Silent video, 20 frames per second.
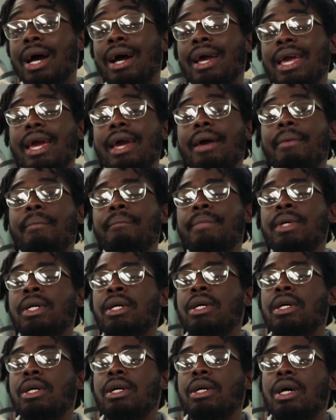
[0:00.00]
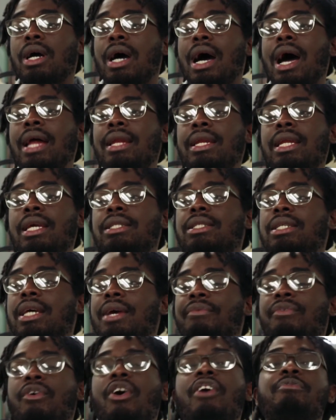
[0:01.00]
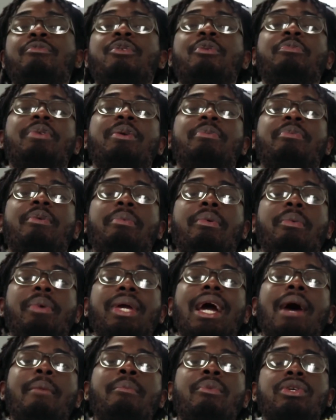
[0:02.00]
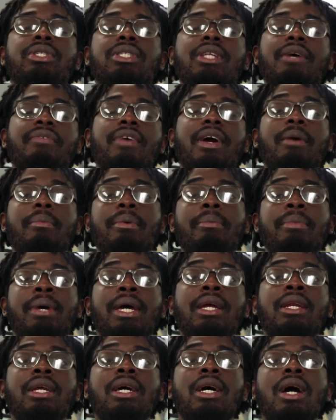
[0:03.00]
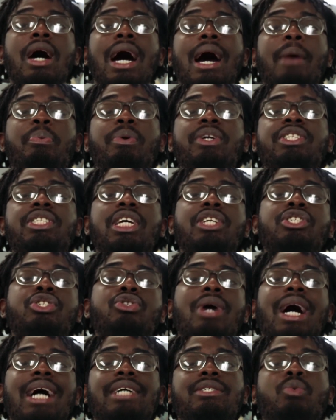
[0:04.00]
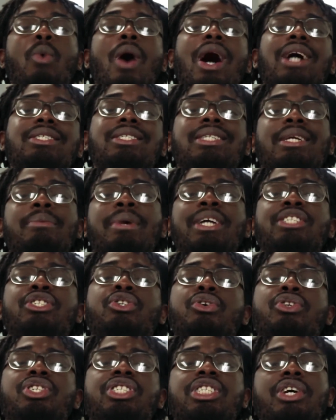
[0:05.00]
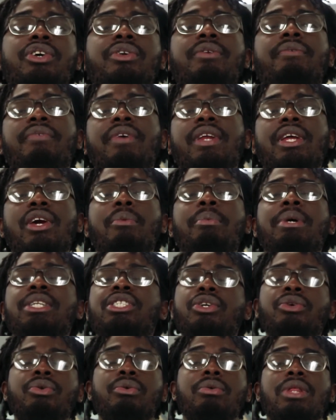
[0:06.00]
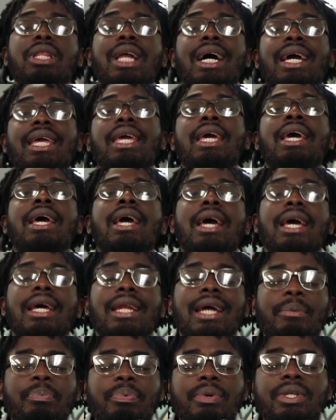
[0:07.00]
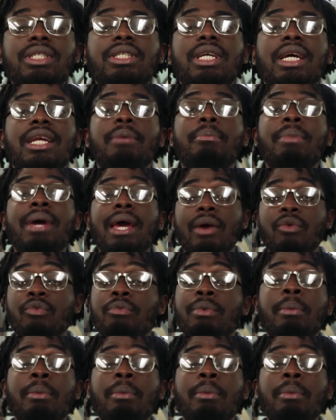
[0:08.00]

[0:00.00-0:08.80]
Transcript: I am. I need to involve more people, but we got more stuff coming, man. I appreciate you guys watching. Make sure you share the video. Make sure you like, and I appreciate it, man.